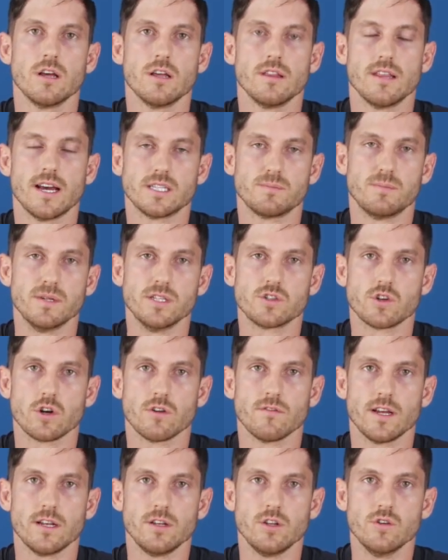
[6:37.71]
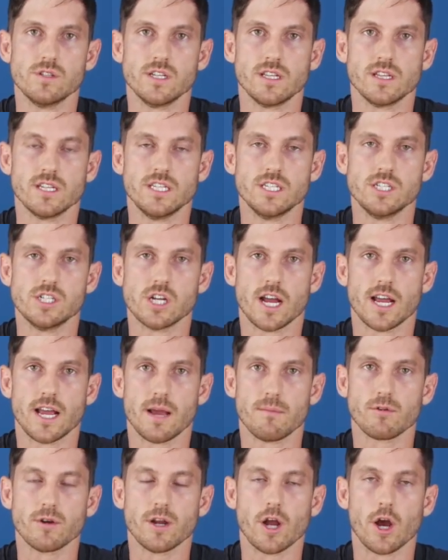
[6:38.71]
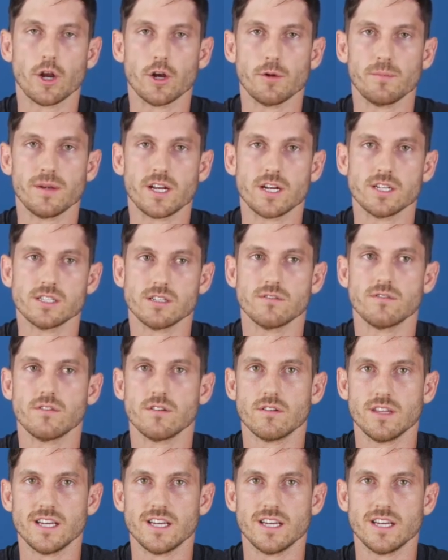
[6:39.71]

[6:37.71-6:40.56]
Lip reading: that's been surveyed using the DJI M300 because of